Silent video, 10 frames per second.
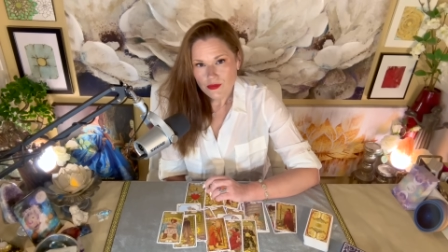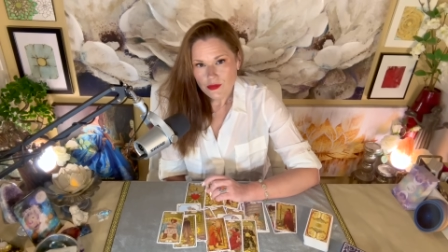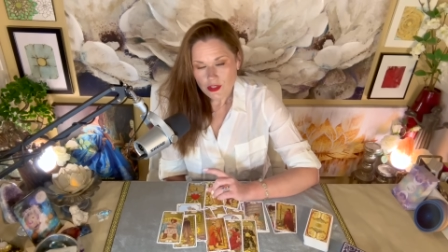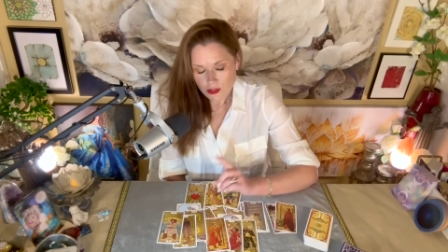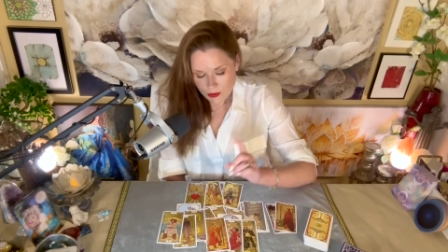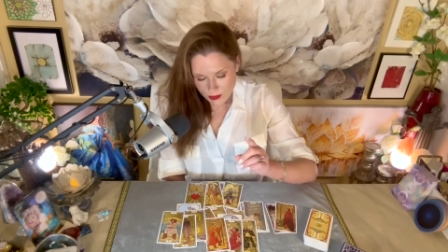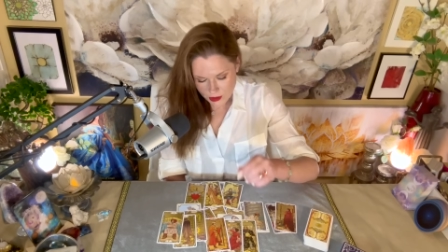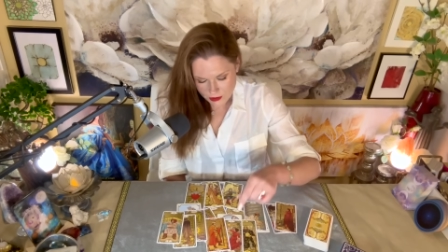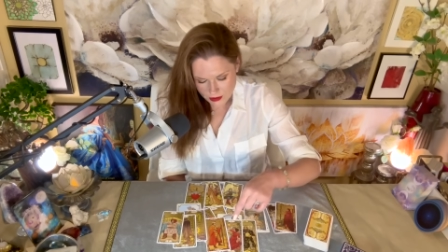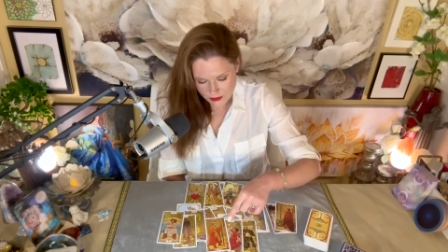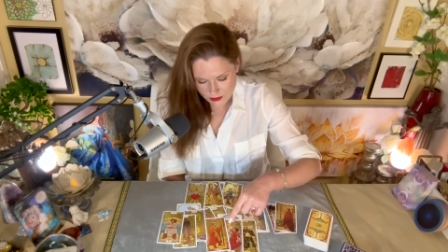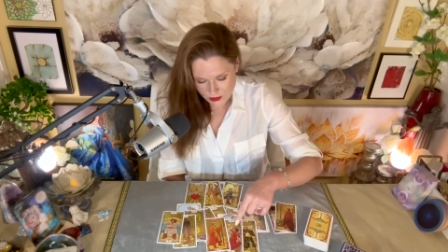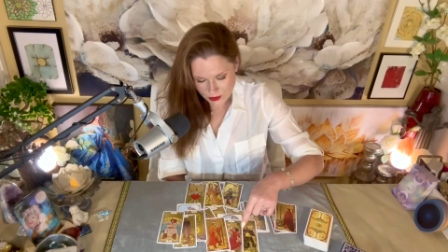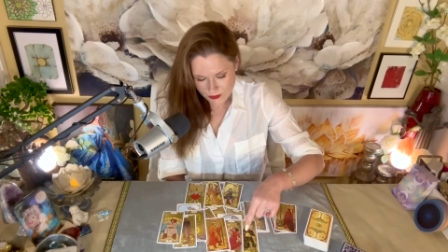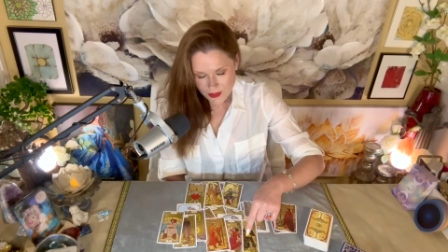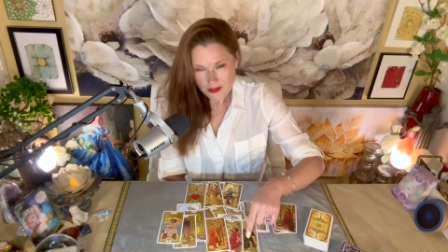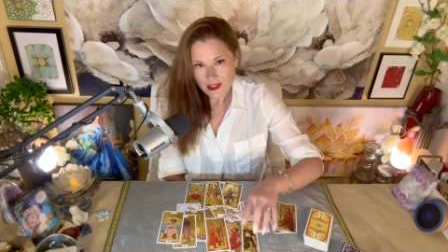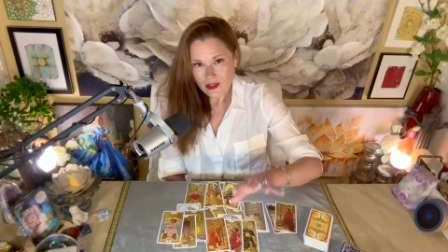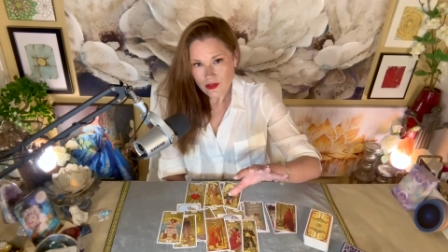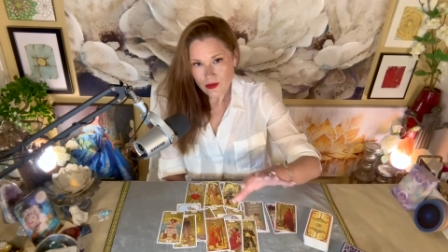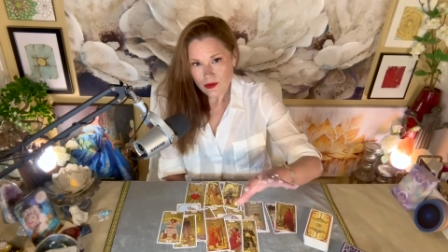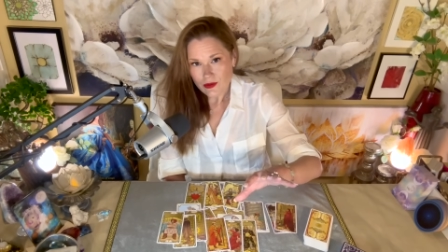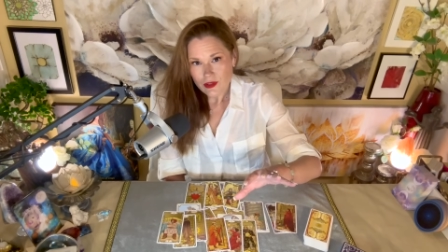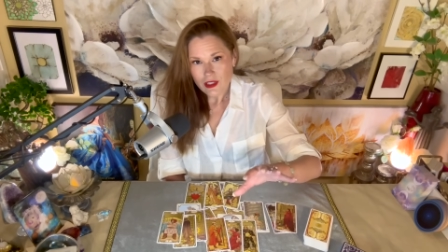To go beyond the level of surface of external